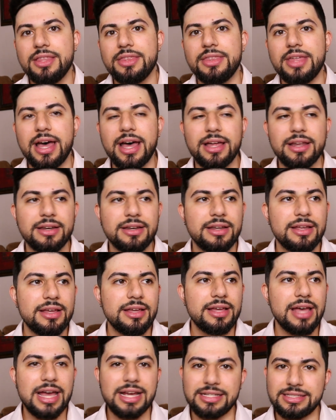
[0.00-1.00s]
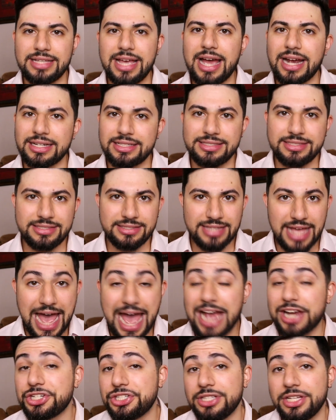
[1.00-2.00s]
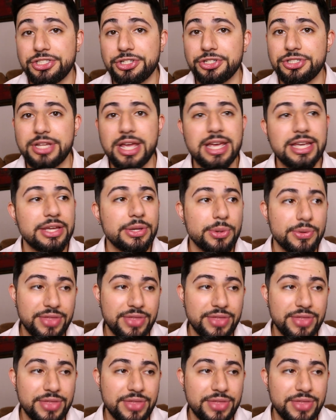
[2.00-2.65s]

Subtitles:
that exact action that you're taking,